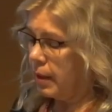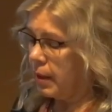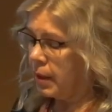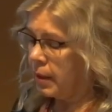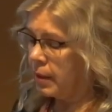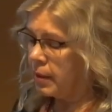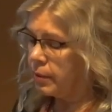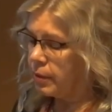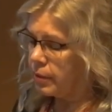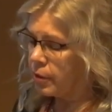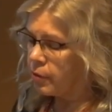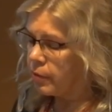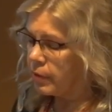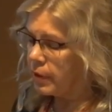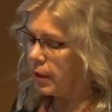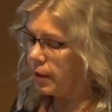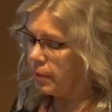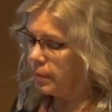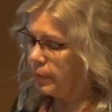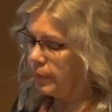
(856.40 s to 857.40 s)
in
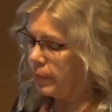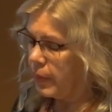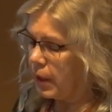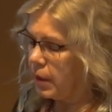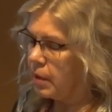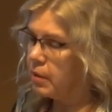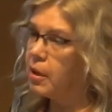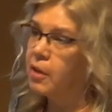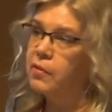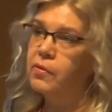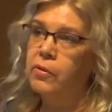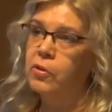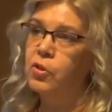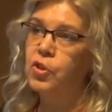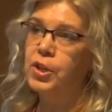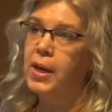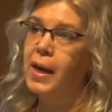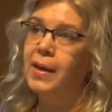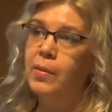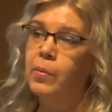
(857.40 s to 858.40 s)
early
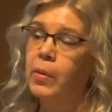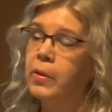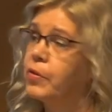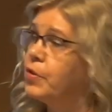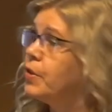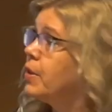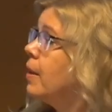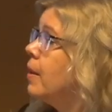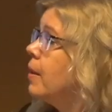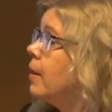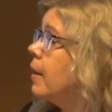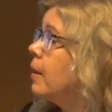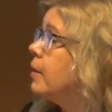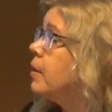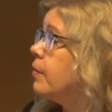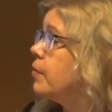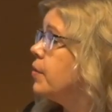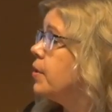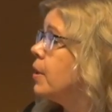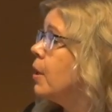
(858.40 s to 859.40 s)
diverged animals,
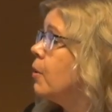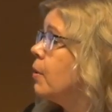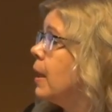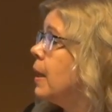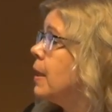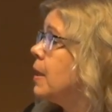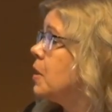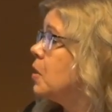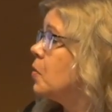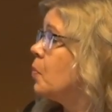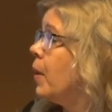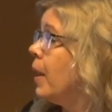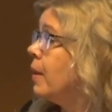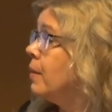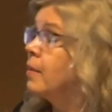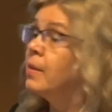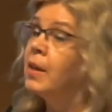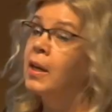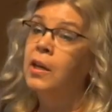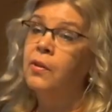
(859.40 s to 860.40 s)
and if so, I
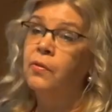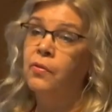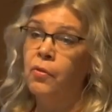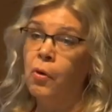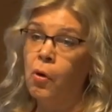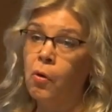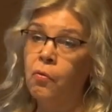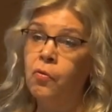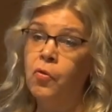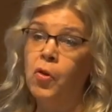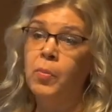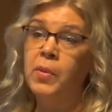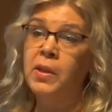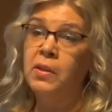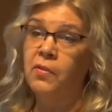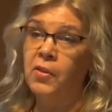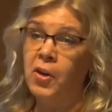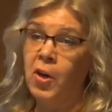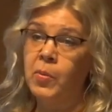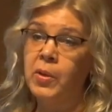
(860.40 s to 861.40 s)
expect that they evolve from
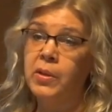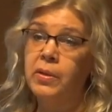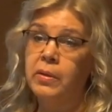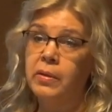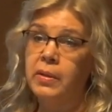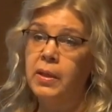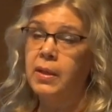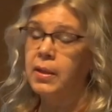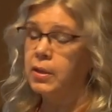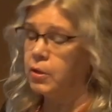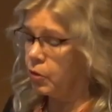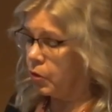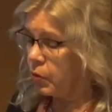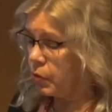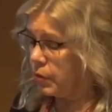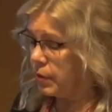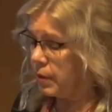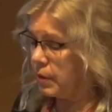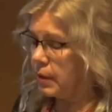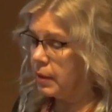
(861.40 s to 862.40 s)
environmentally
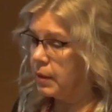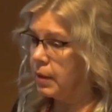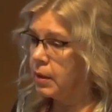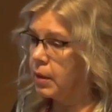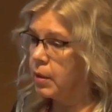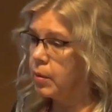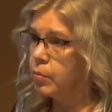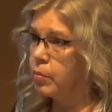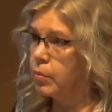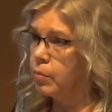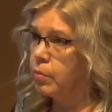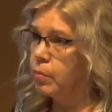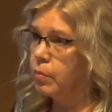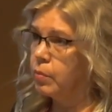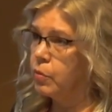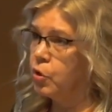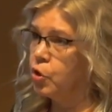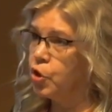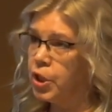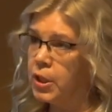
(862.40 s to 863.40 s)
induced
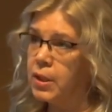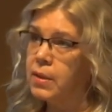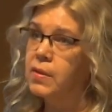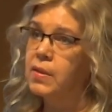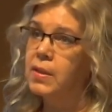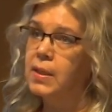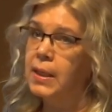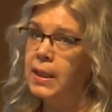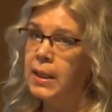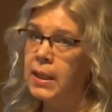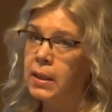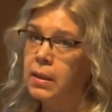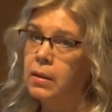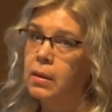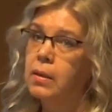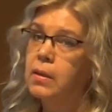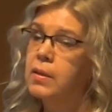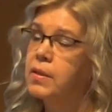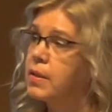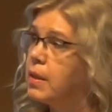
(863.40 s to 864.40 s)
genes
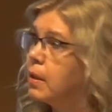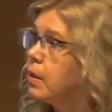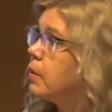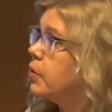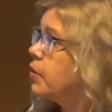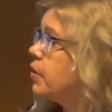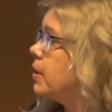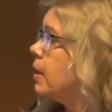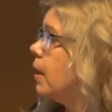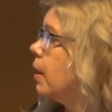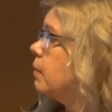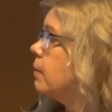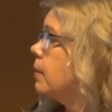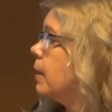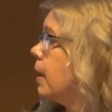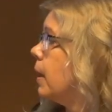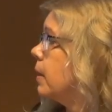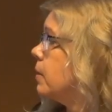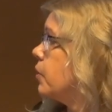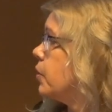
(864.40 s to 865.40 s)
in single-cell
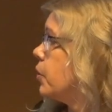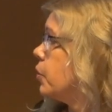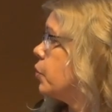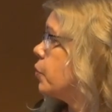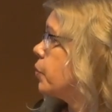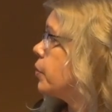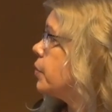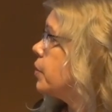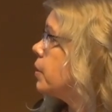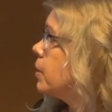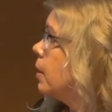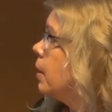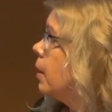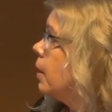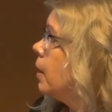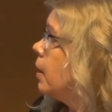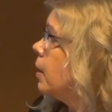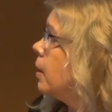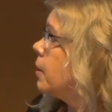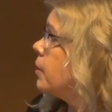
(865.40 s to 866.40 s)
ancestors.
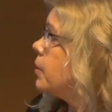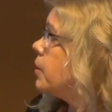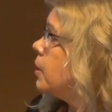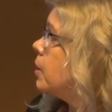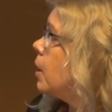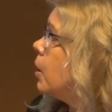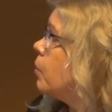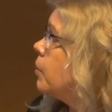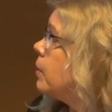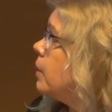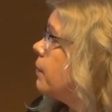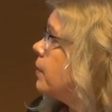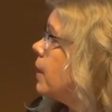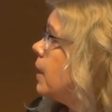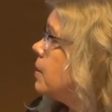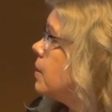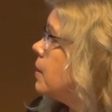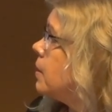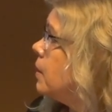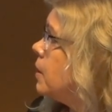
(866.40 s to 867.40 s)
So if
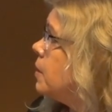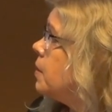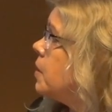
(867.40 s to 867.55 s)
this